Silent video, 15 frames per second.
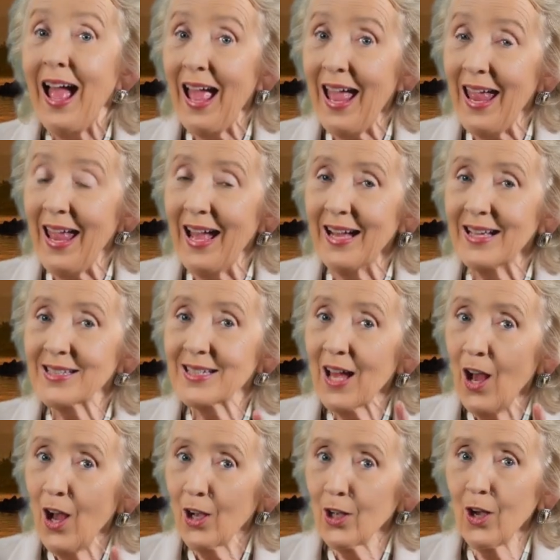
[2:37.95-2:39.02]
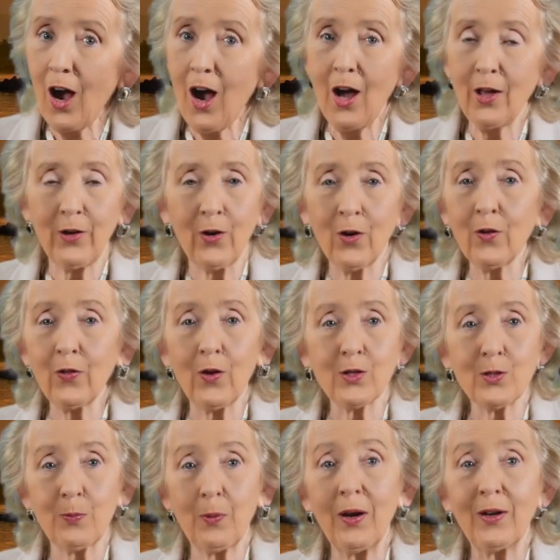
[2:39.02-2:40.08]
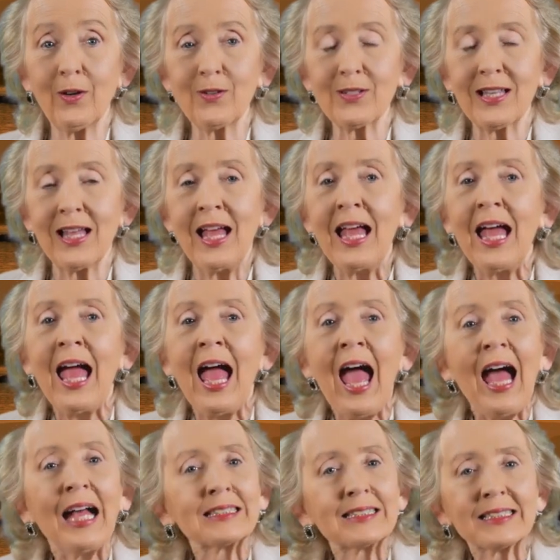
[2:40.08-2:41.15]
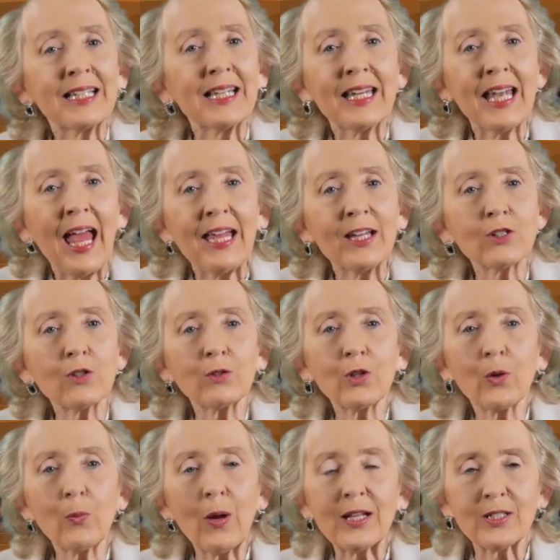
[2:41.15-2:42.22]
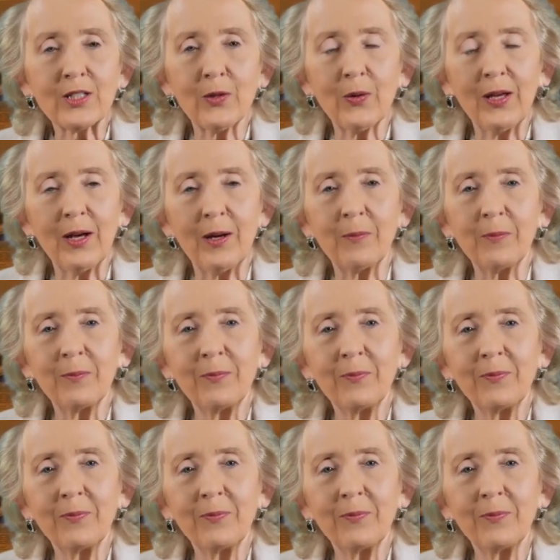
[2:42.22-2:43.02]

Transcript: and God heard those prayers and sent an angel to rescue him.